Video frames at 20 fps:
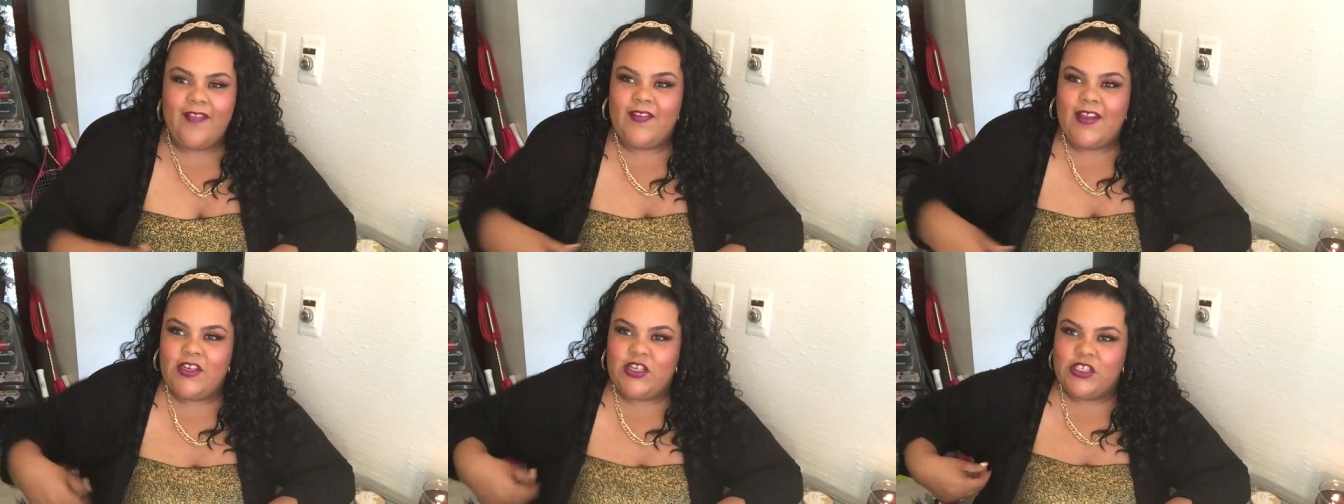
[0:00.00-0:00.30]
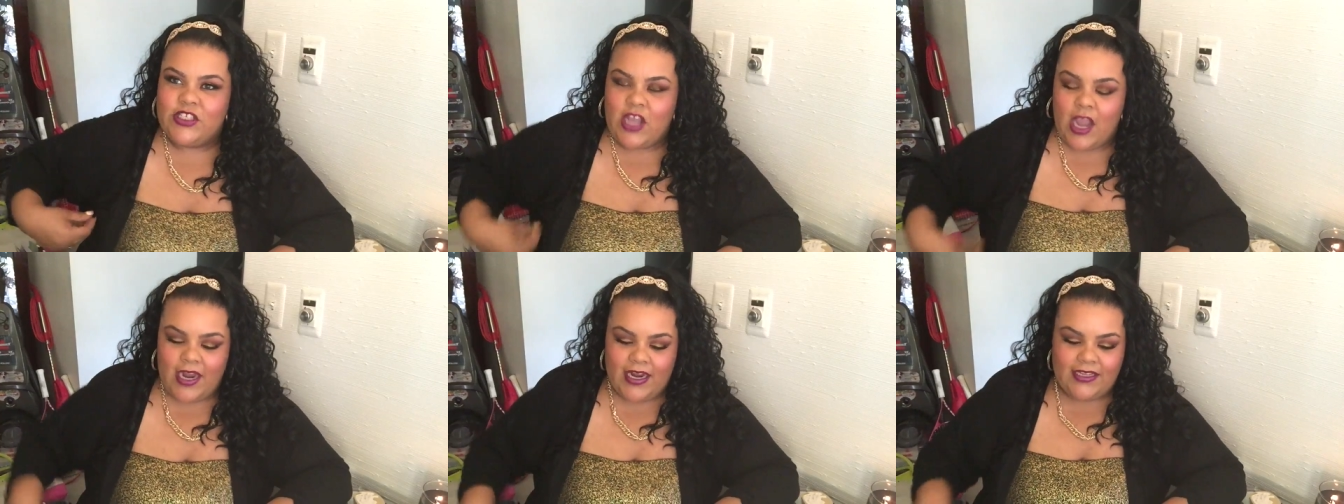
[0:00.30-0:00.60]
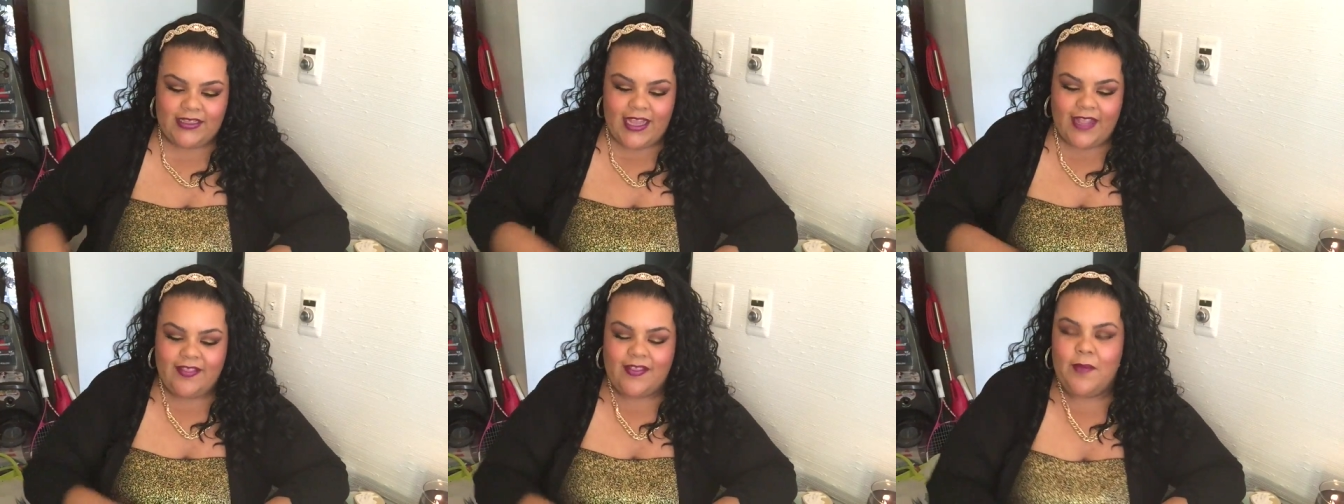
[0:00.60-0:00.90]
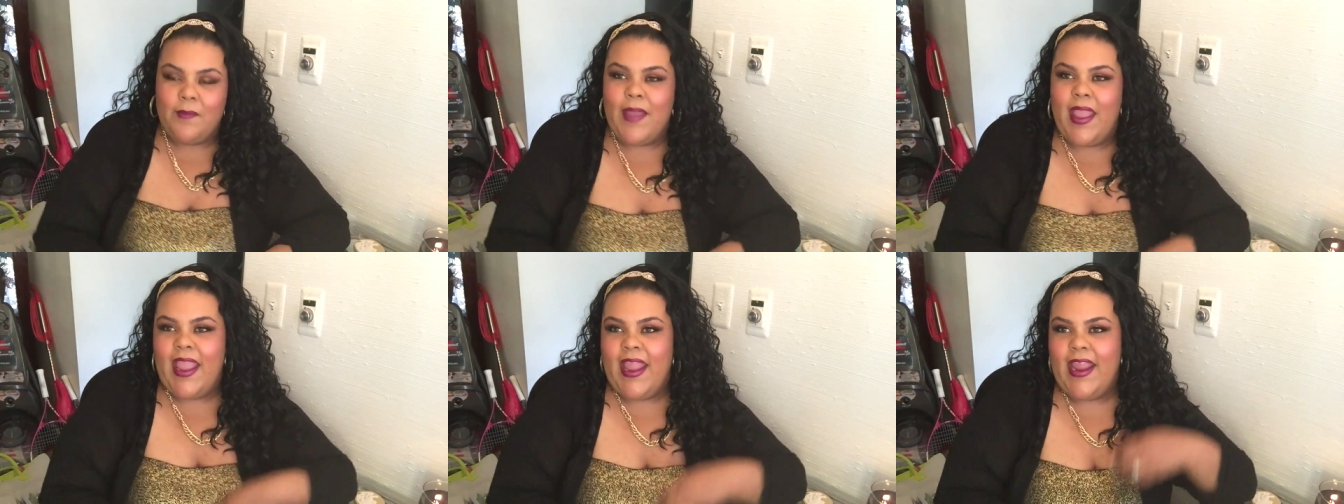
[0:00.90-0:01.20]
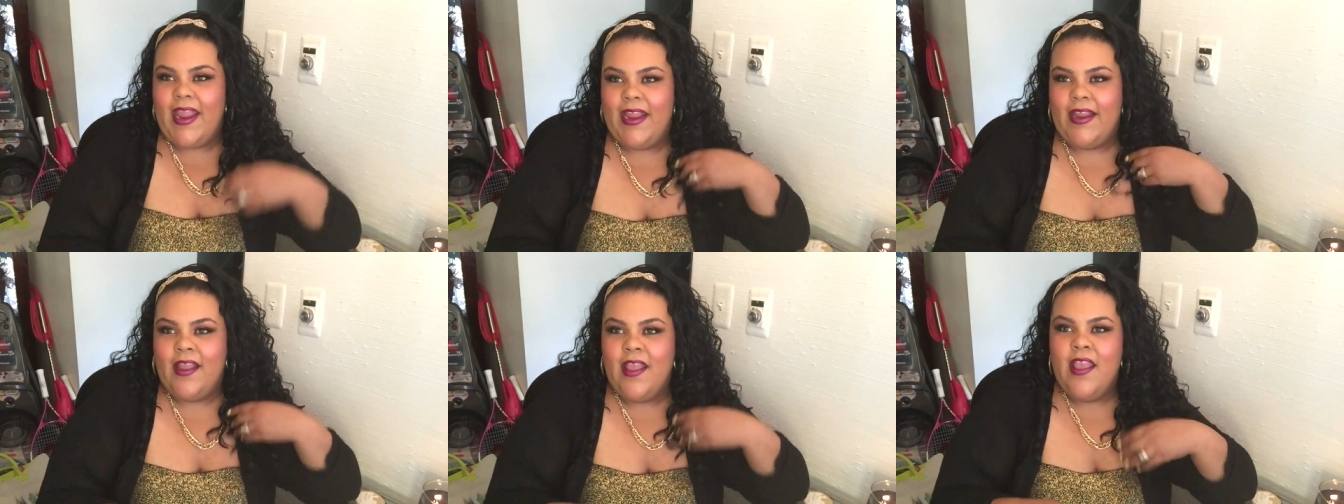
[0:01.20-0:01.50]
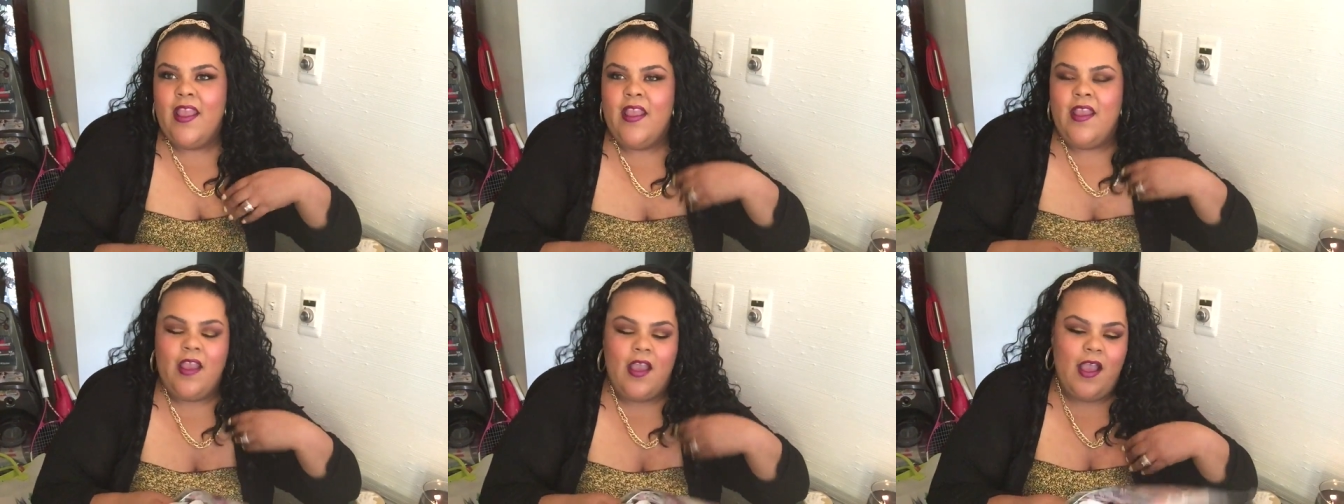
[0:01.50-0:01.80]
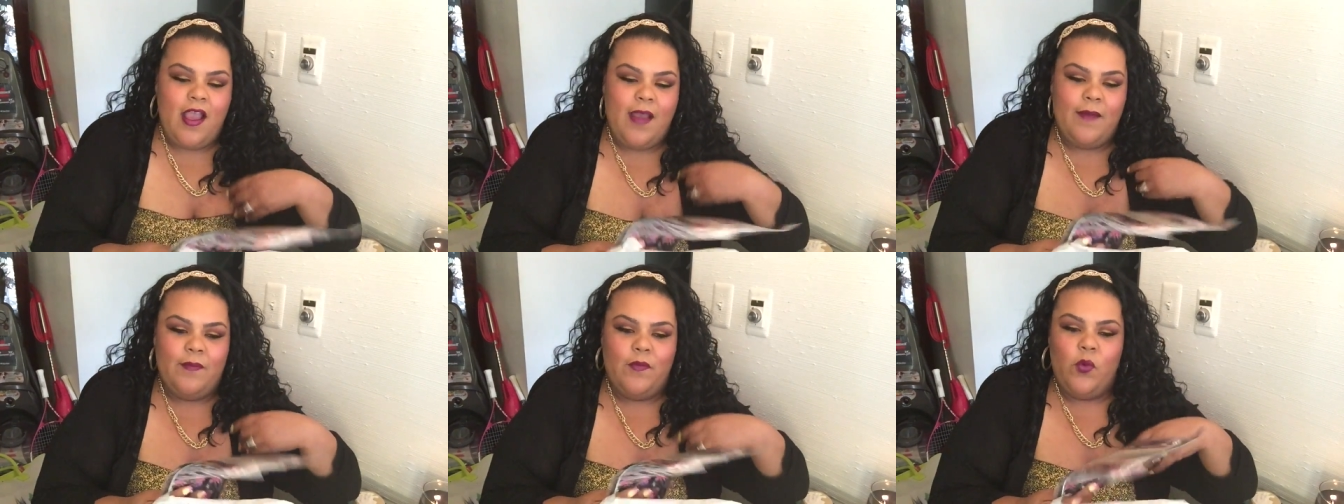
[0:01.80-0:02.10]
And they just kind of let them hang
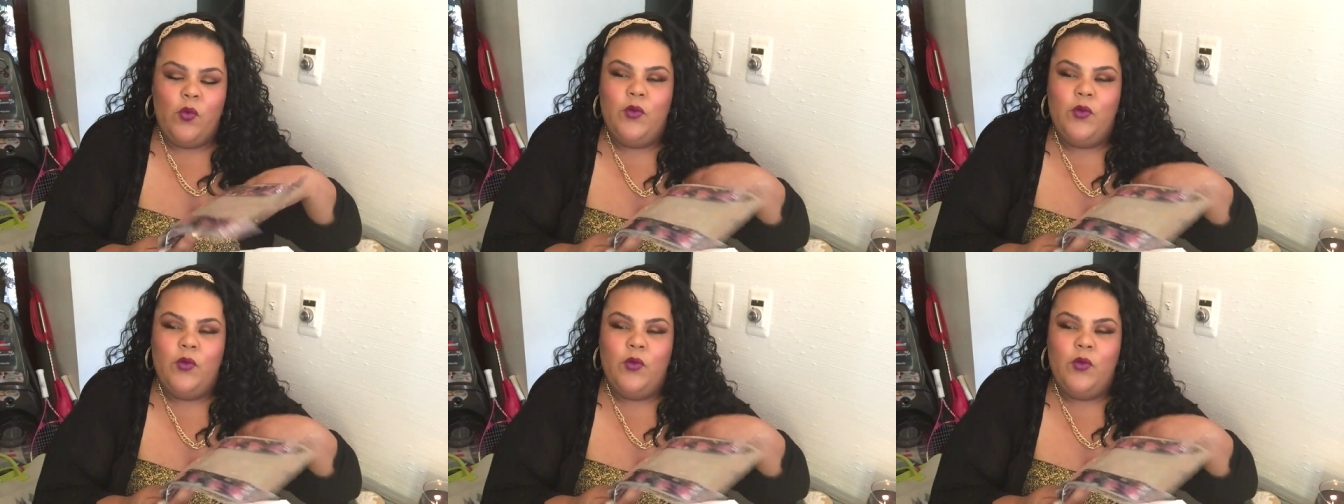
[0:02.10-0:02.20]
um,